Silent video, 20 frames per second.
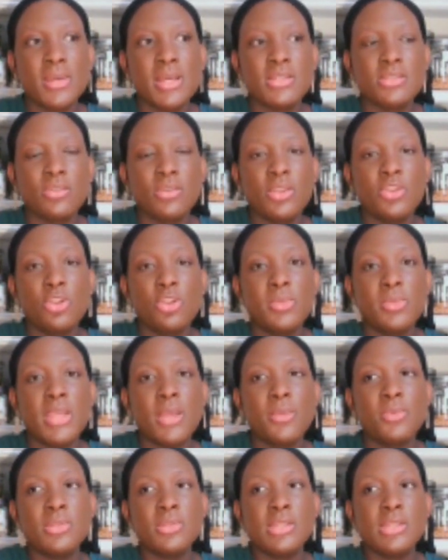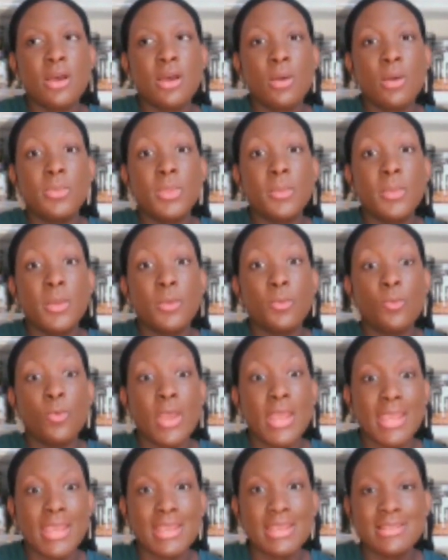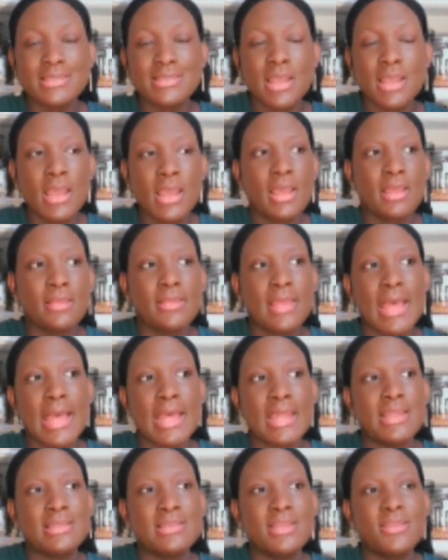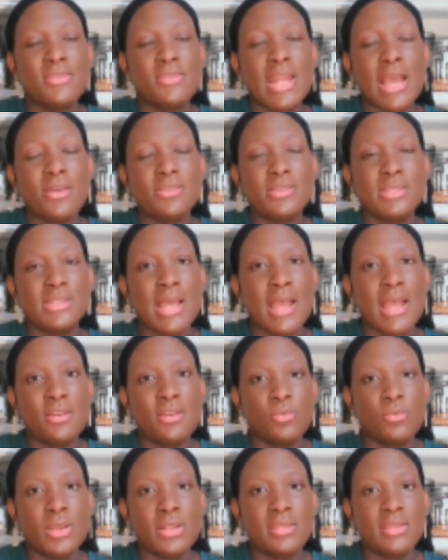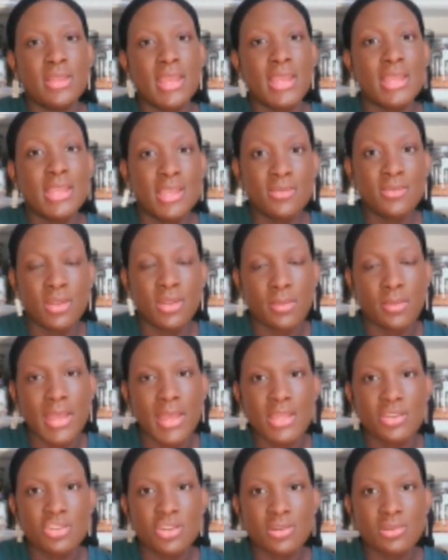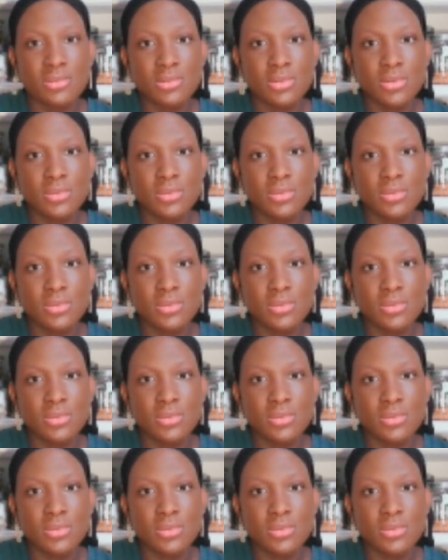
And you'll be able to help them in ways that is even outside of what they even imagined.